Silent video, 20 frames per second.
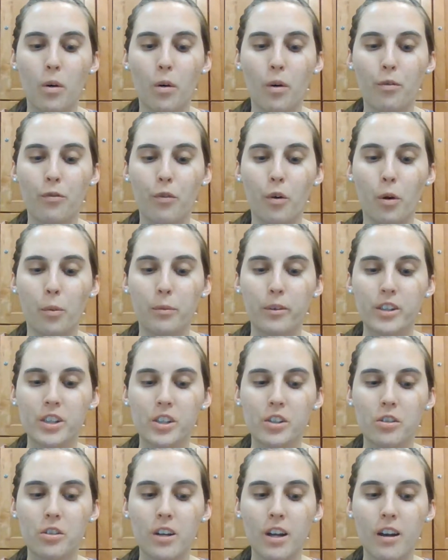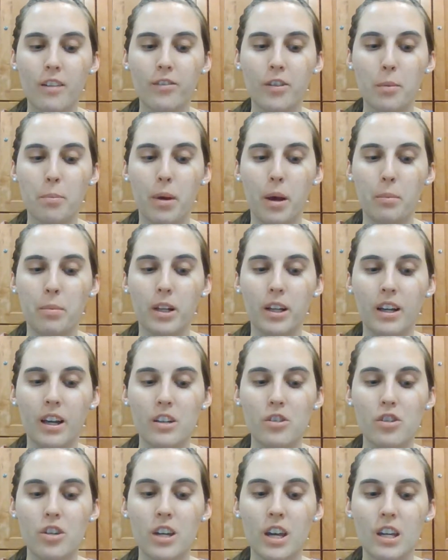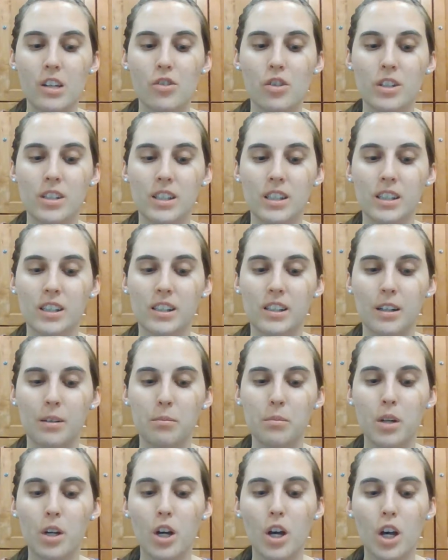a former student of the public education system